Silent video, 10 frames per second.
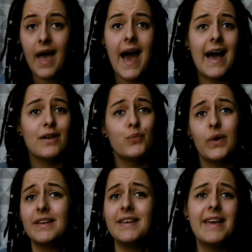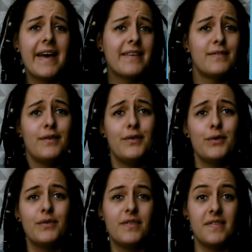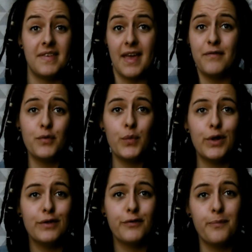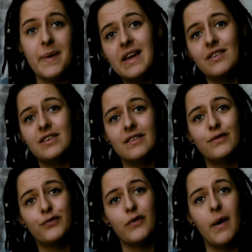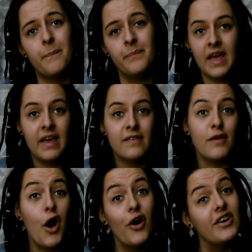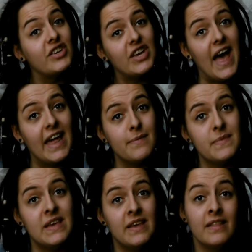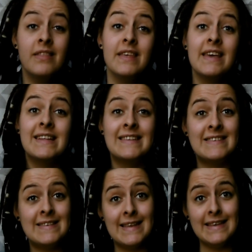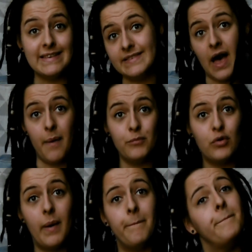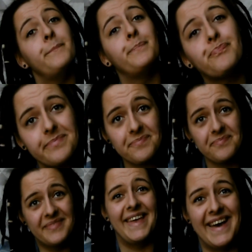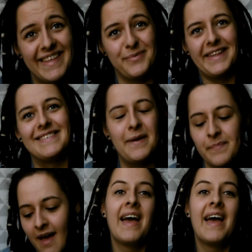and what he has to do to save the world of mages from his arch enemy, the insidious Humdrum. Yeah, that's really his name.